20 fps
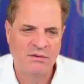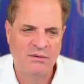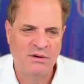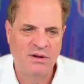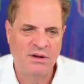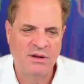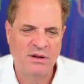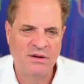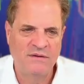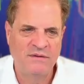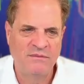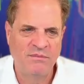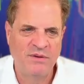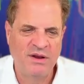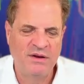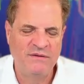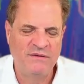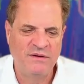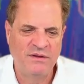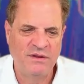well, it's
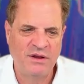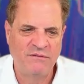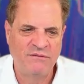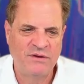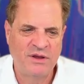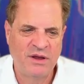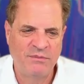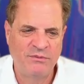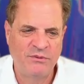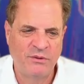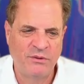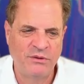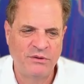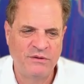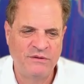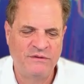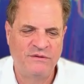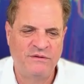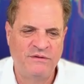amazing they've kept all these